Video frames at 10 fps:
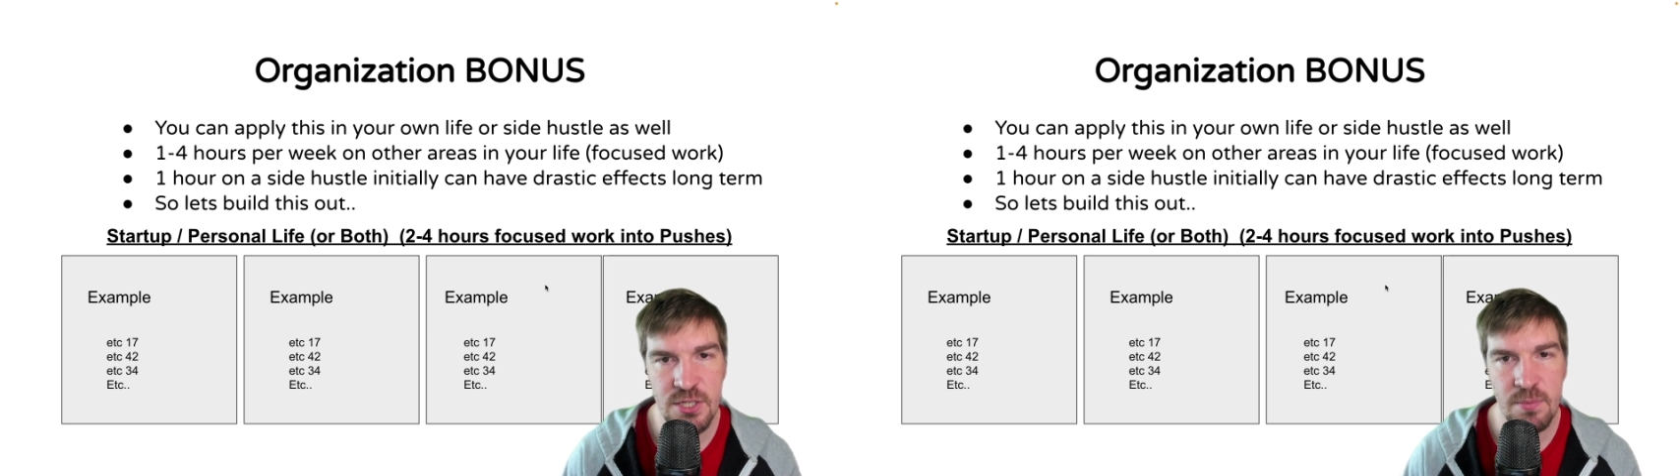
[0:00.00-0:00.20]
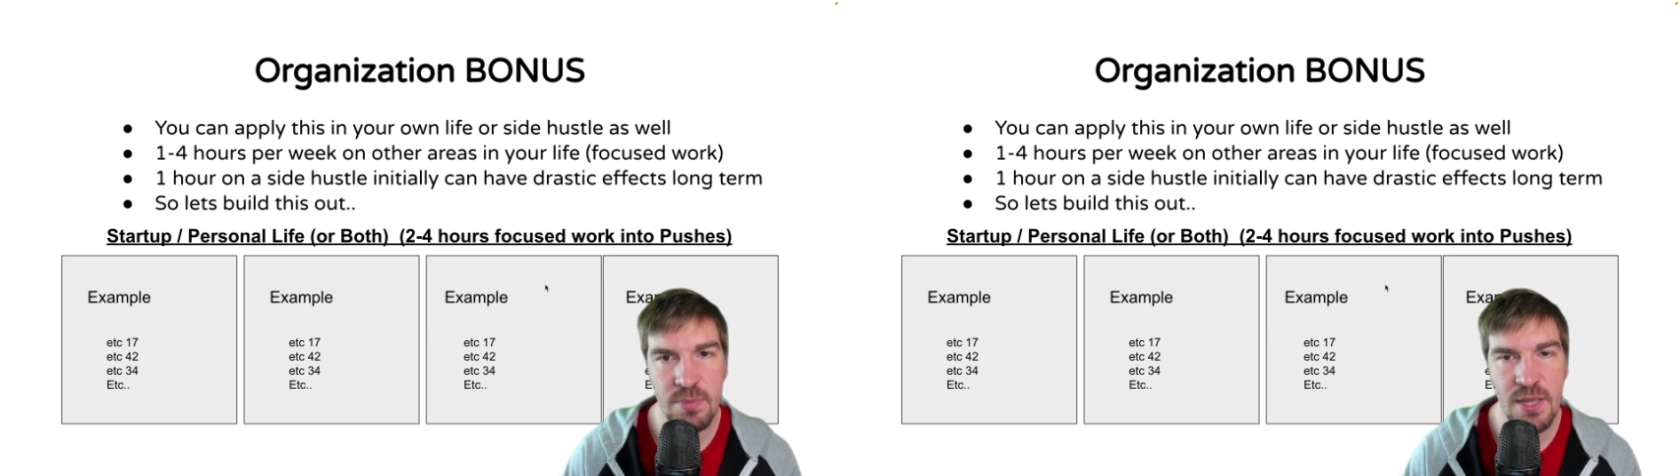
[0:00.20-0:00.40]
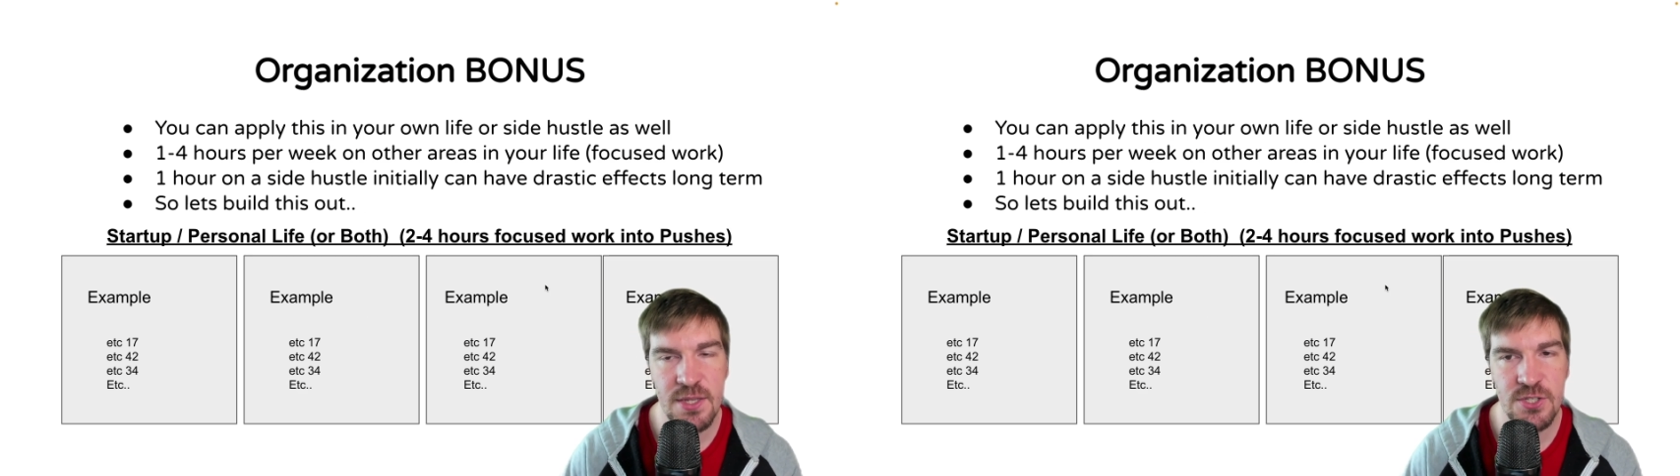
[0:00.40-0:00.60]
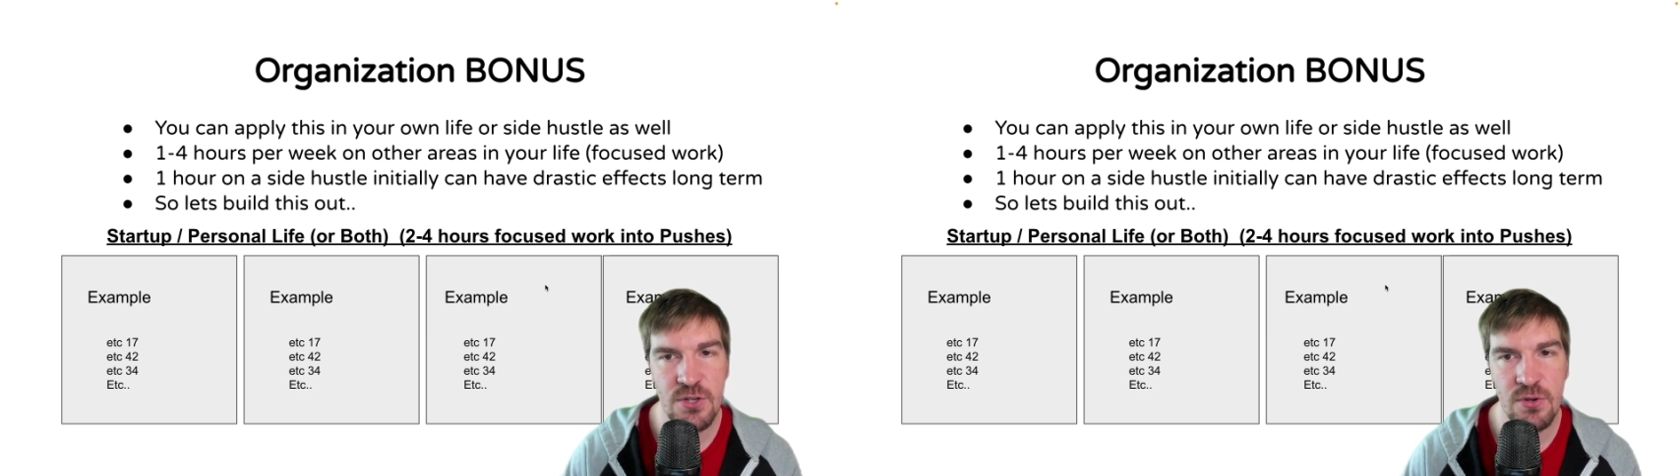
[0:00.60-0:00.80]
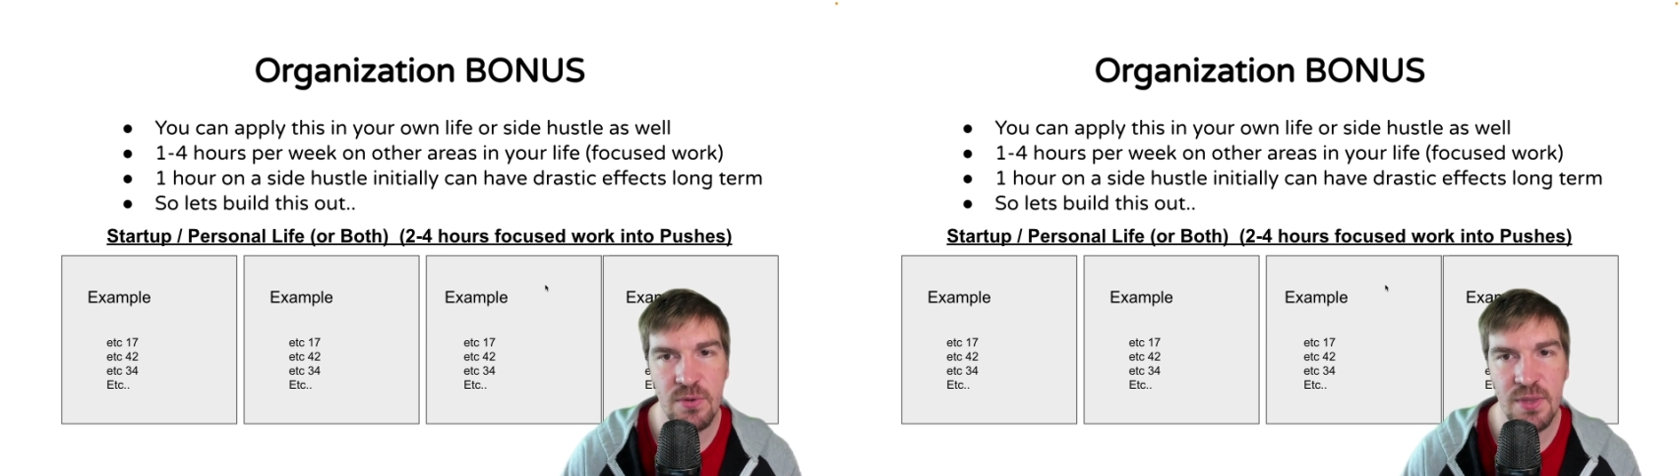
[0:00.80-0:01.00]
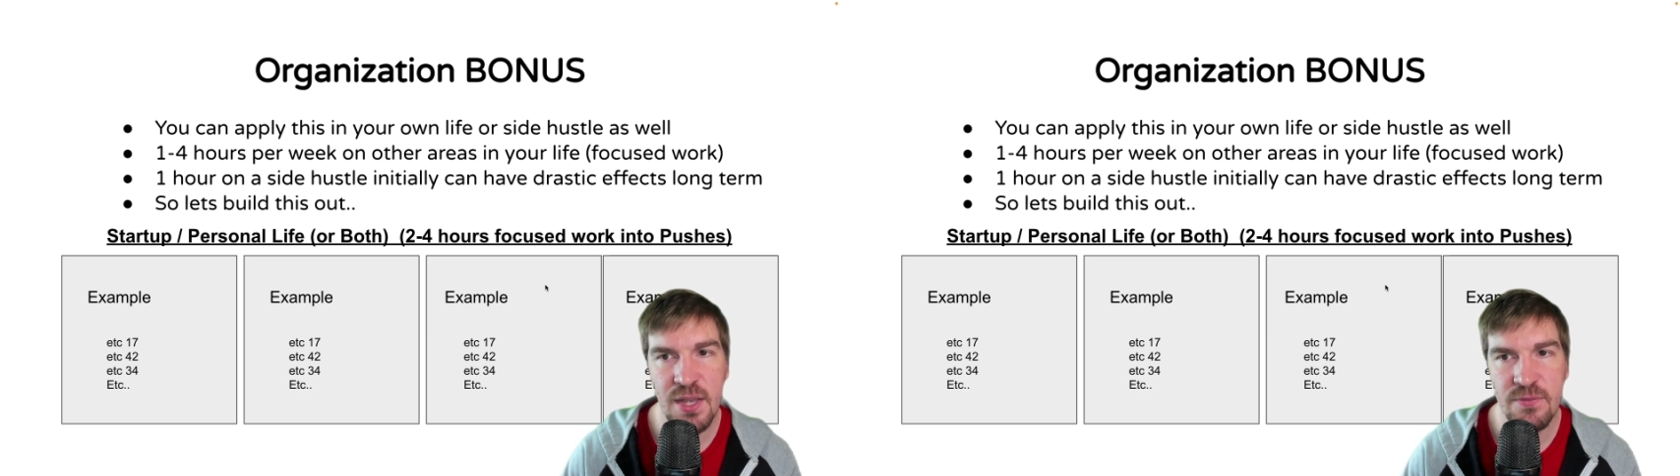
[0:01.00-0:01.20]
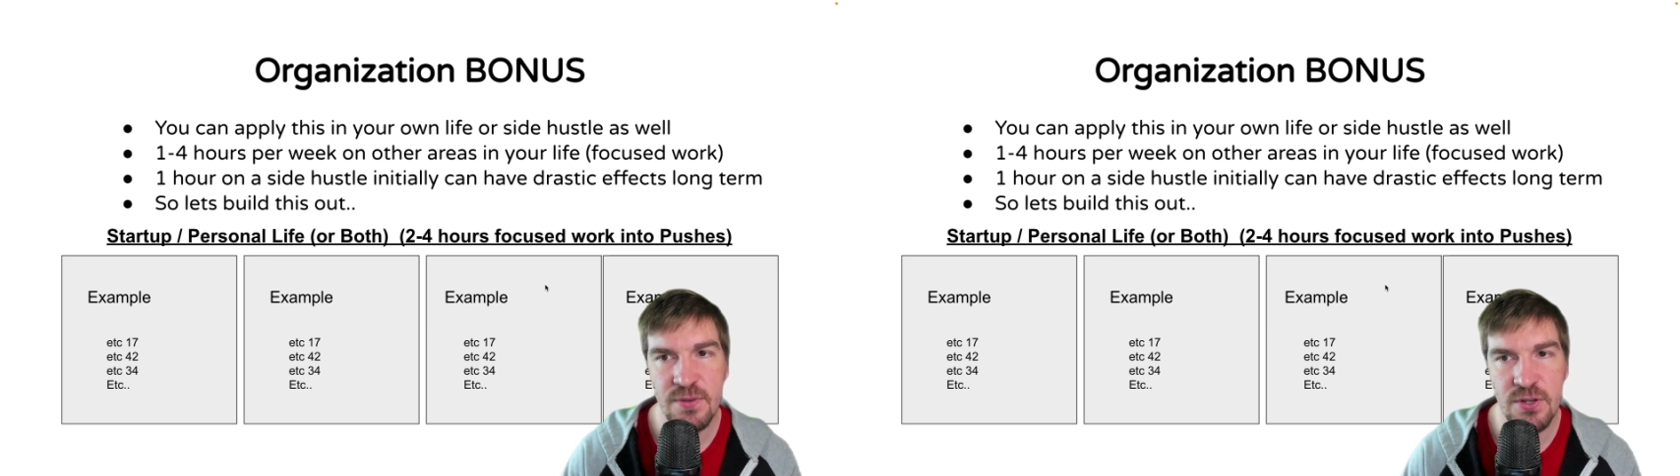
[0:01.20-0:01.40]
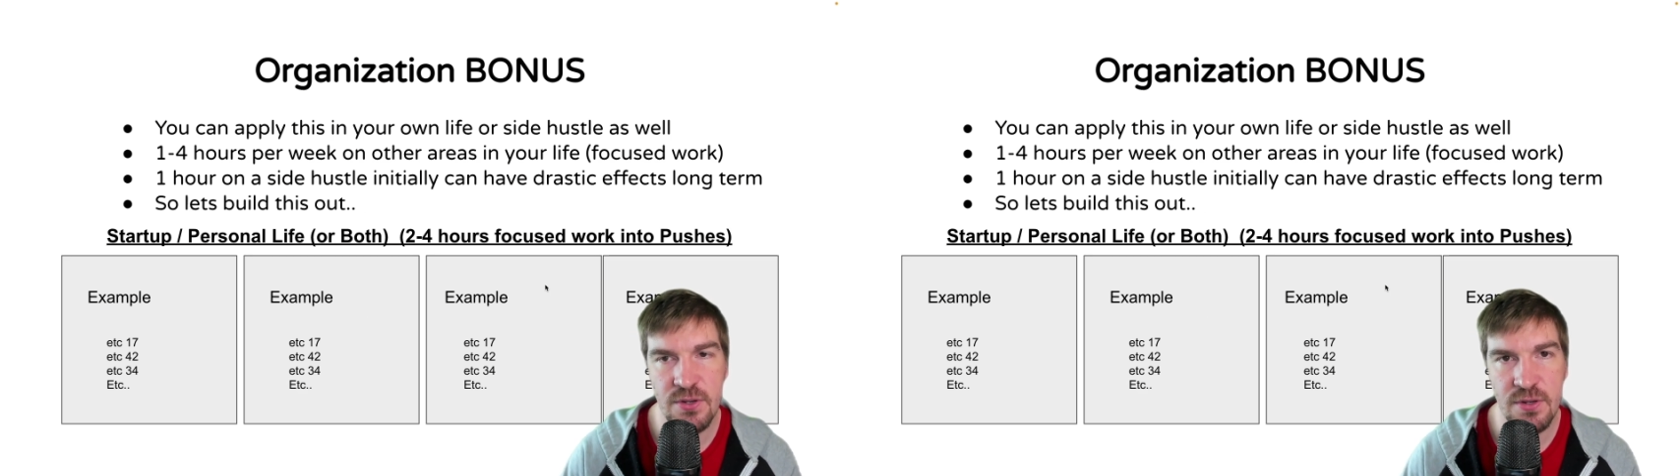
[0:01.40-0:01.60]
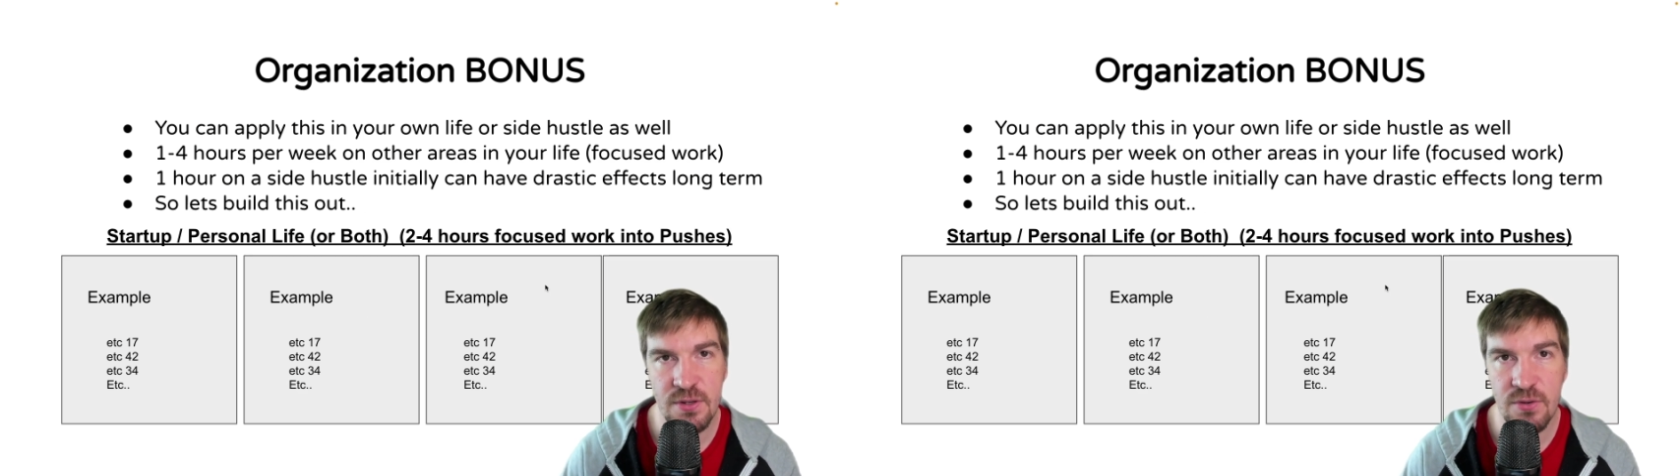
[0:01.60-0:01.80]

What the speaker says: actually apply this to your own life